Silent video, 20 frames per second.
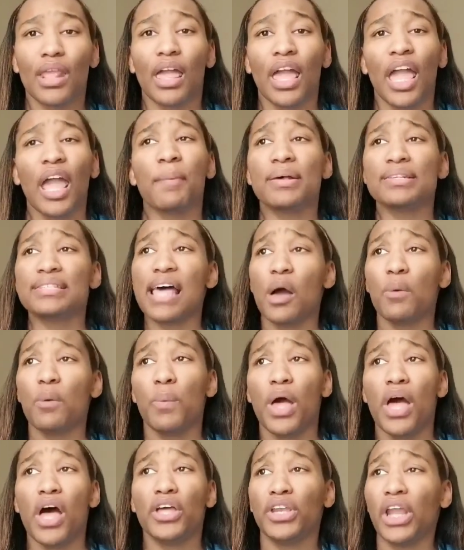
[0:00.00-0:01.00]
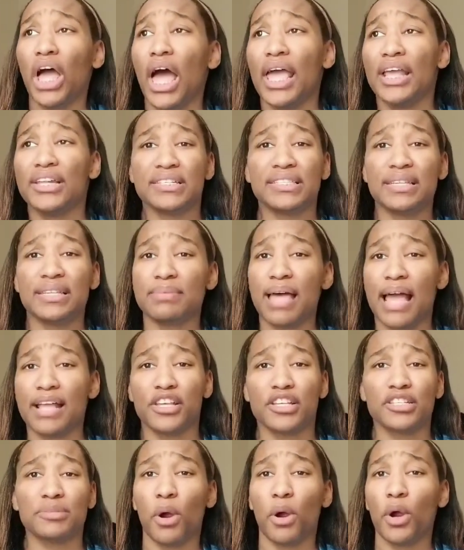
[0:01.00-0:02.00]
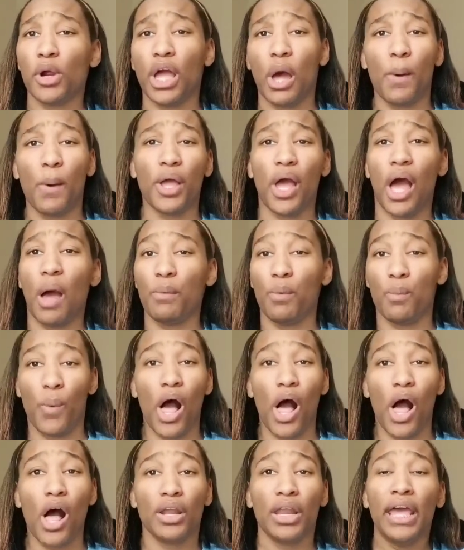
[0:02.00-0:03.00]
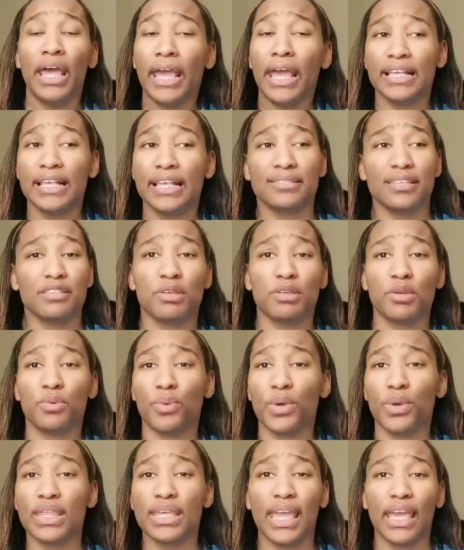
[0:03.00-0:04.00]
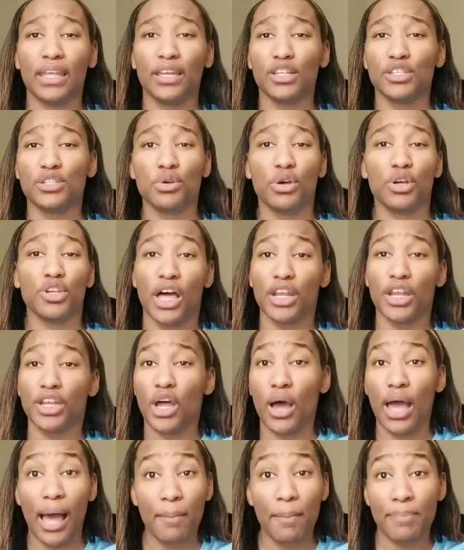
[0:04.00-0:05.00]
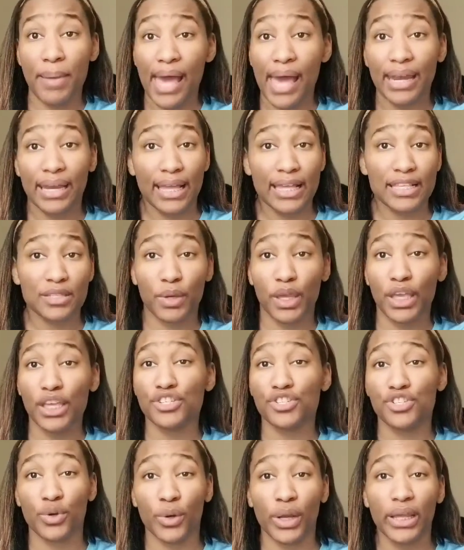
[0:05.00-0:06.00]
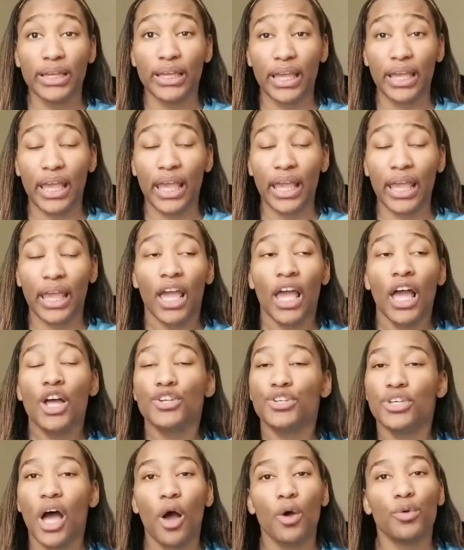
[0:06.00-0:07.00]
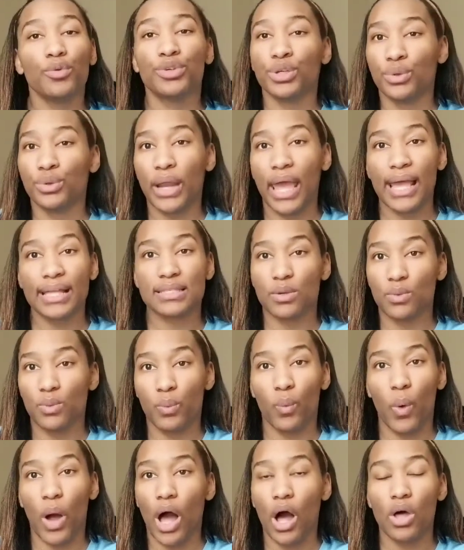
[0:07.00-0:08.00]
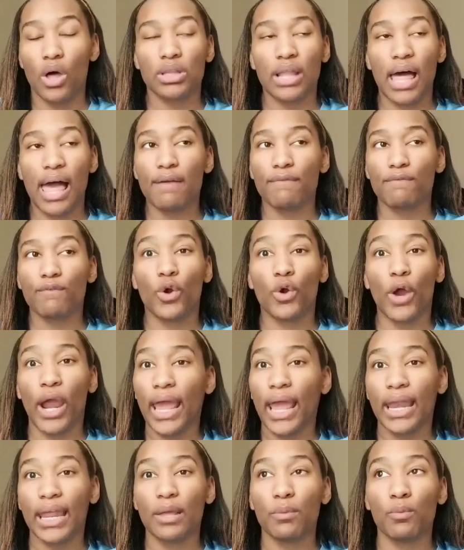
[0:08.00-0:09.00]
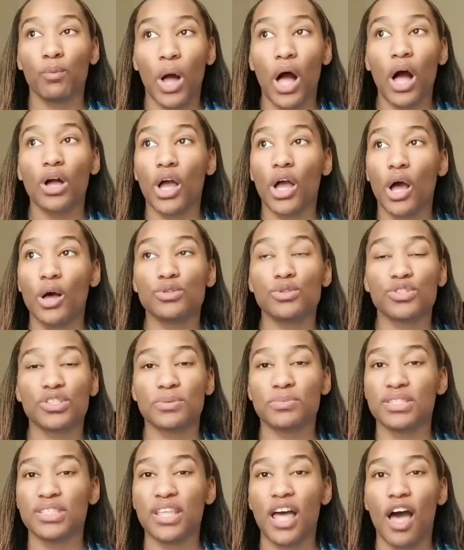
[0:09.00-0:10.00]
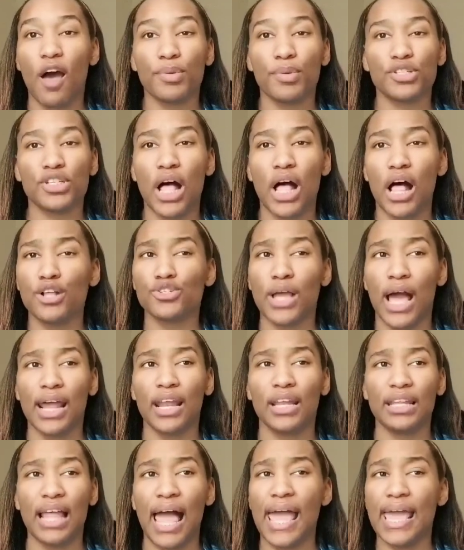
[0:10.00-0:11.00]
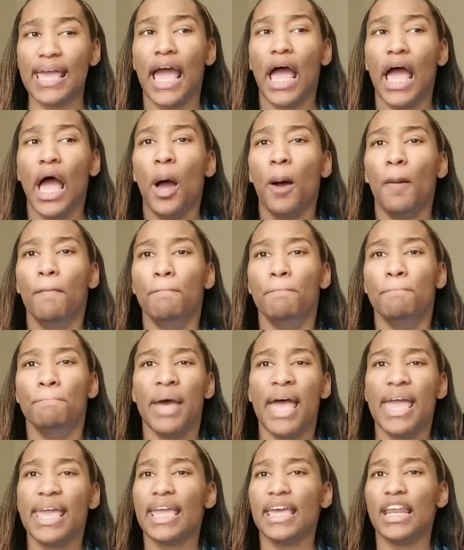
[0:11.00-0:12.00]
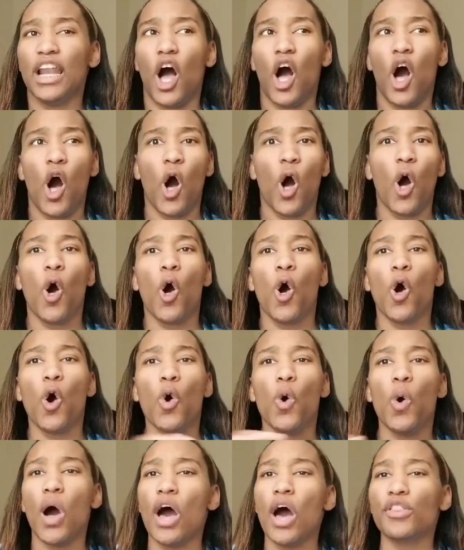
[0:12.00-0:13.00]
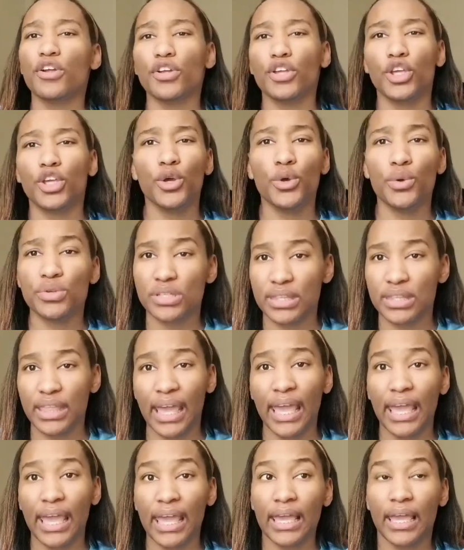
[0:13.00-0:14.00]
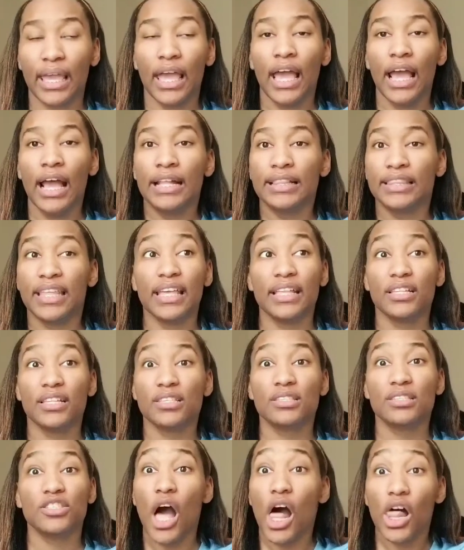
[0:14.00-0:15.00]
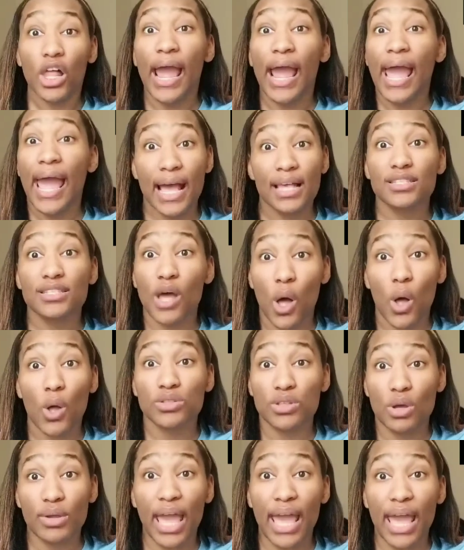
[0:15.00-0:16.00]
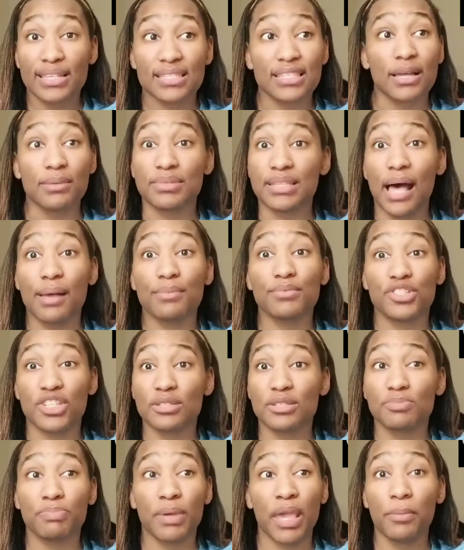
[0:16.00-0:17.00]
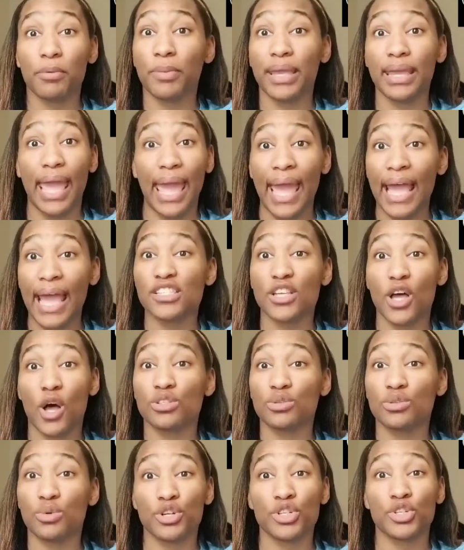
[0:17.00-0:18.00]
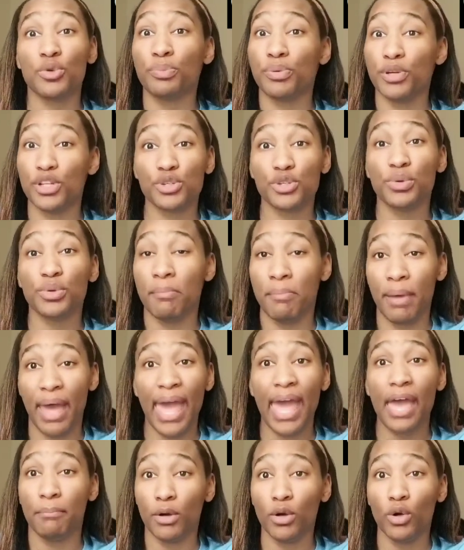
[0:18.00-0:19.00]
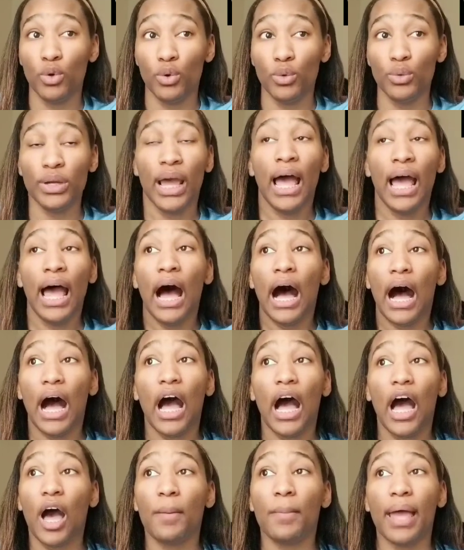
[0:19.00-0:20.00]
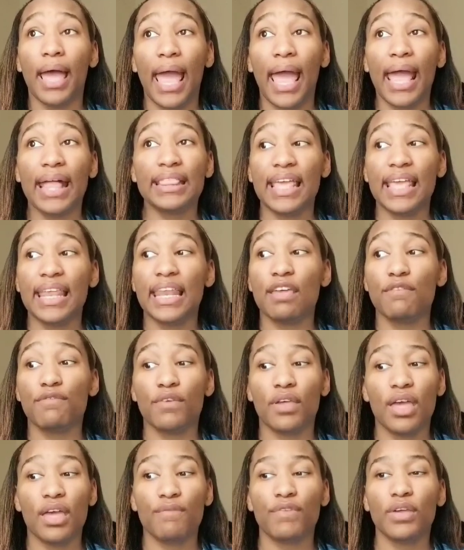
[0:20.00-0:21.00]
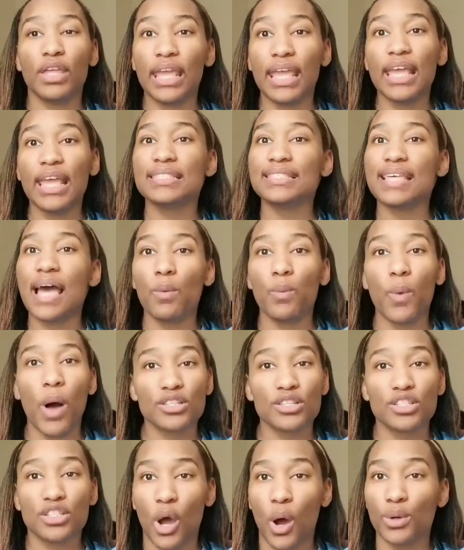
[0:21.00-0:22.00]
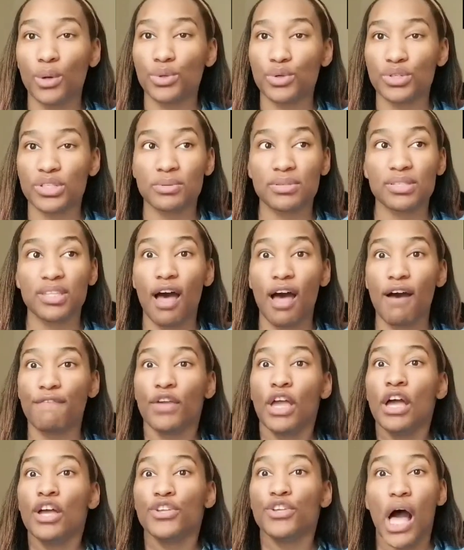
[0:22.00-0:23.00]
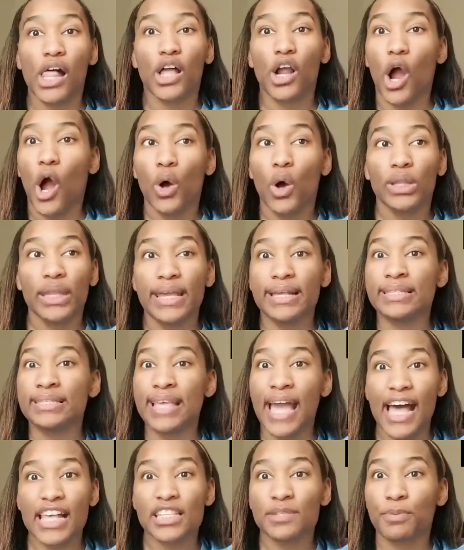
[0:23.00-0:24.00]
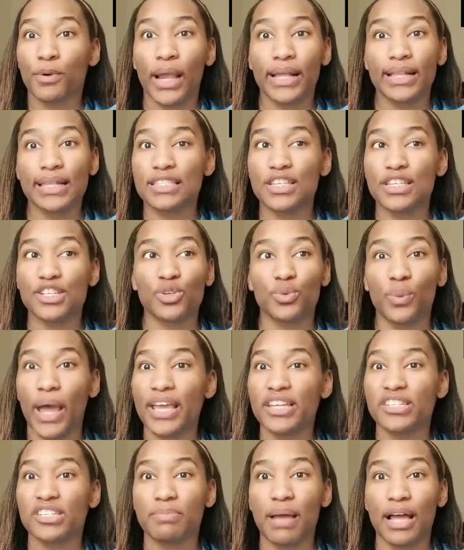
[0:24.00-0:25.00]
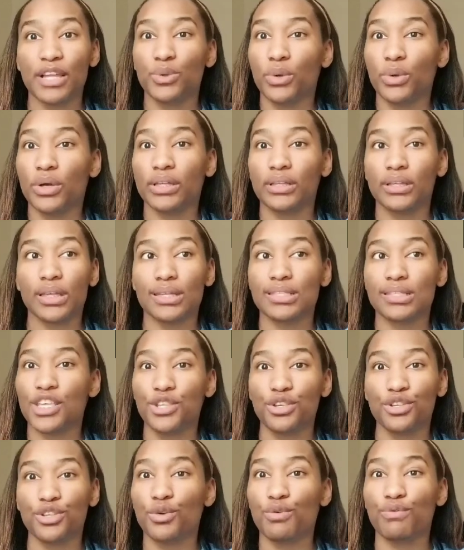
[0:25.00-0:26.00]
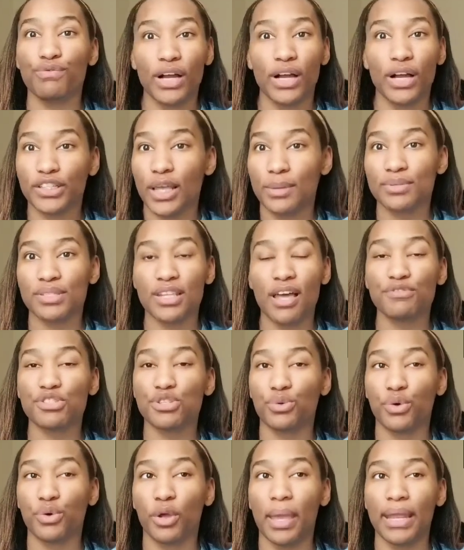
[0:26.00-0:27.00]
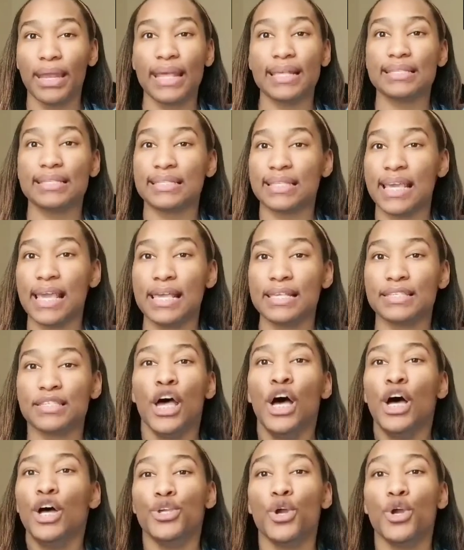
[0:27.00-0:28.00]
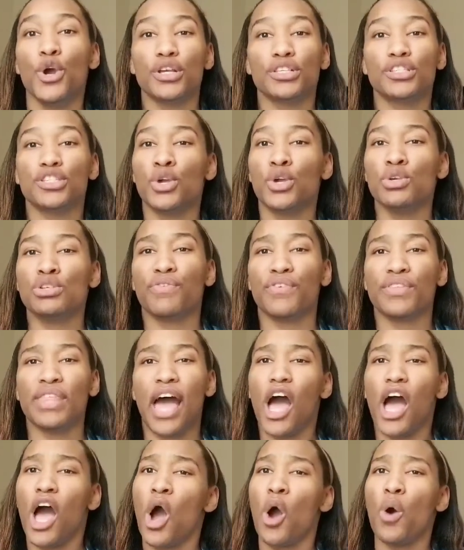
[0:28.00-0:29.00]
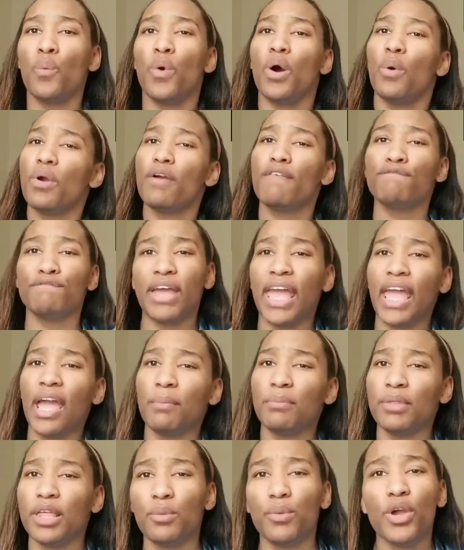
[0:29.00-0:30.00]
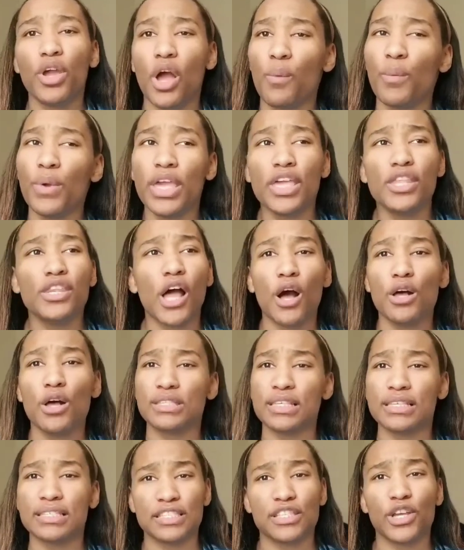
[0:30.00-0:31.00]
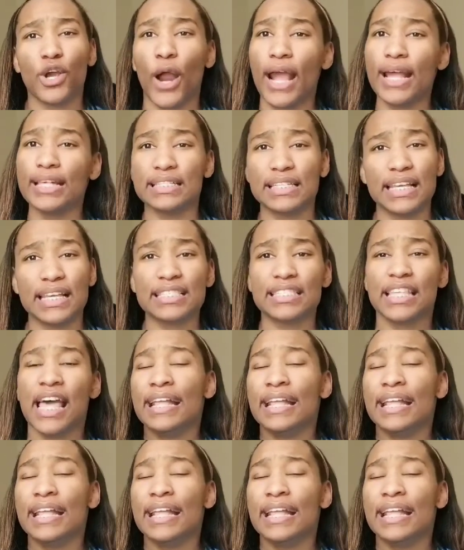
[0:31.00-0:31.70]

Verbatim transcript: everyone's like well no nah, it just seems like there's more going on with walt he seems to be really getting into it y'all know how bad it is when he's drinking don't do that to walt like granted walt go through some stuff but y'all trying to like make it a whole other huge thing then y'all are assholes okay sometimes just people being assholes towards you put you in a bad mood um, and then if, if it is that Walt's going through some stuff, y'all are only exasperating the situation by doing, continue to do fucked up stuff to him and then sees your excuse for that. Oh, well, we're family. We, he knows this is craziness.